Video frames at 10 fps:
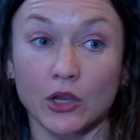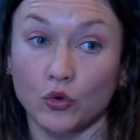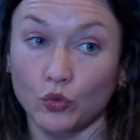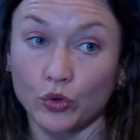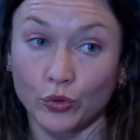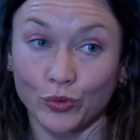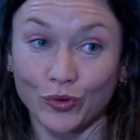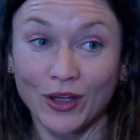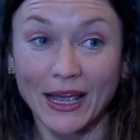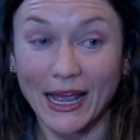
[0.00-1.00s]
grew,
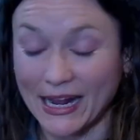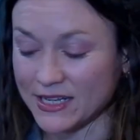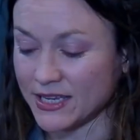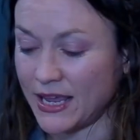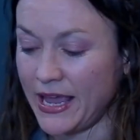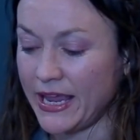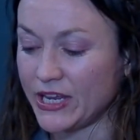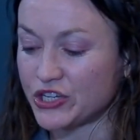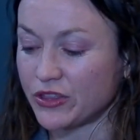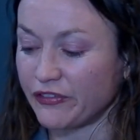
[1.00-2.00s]
as I
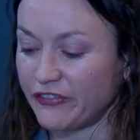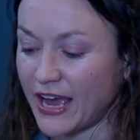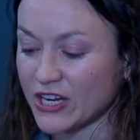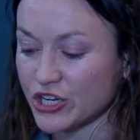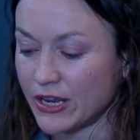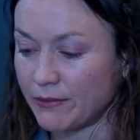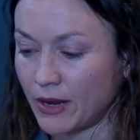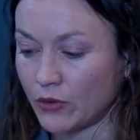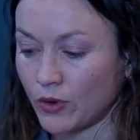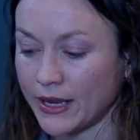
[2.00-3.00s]
aged, the fascia in
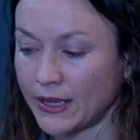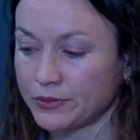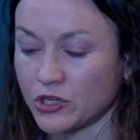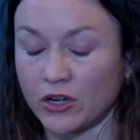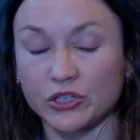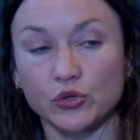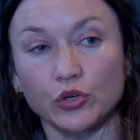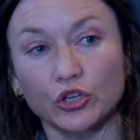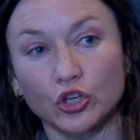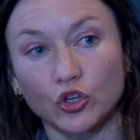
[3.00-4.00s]
my right hip started to
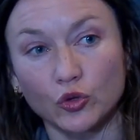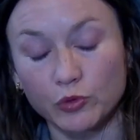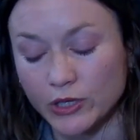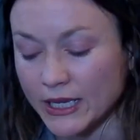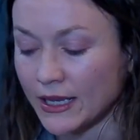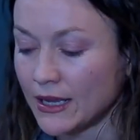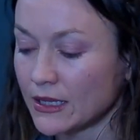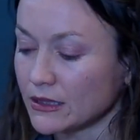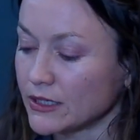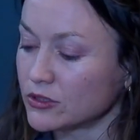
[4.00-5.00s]
accumulate
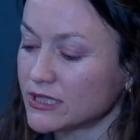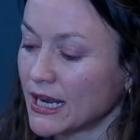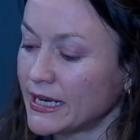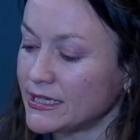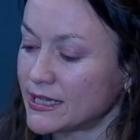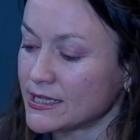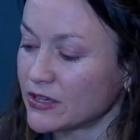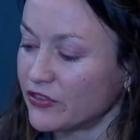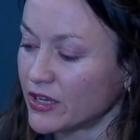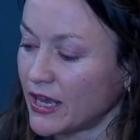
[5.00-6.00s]
little tiny
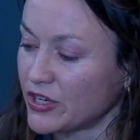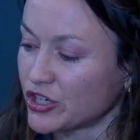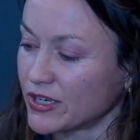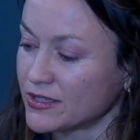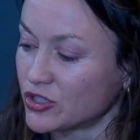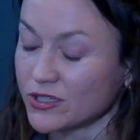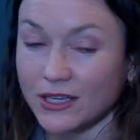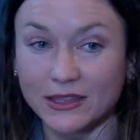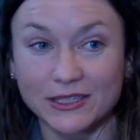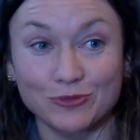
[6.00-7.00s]
densifications, just
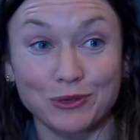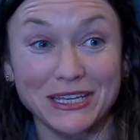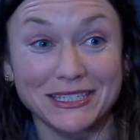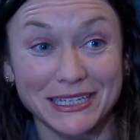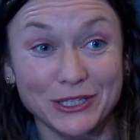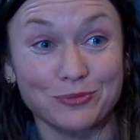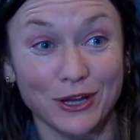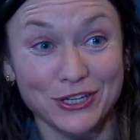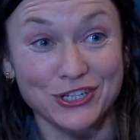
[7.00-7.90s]
like the sea sponge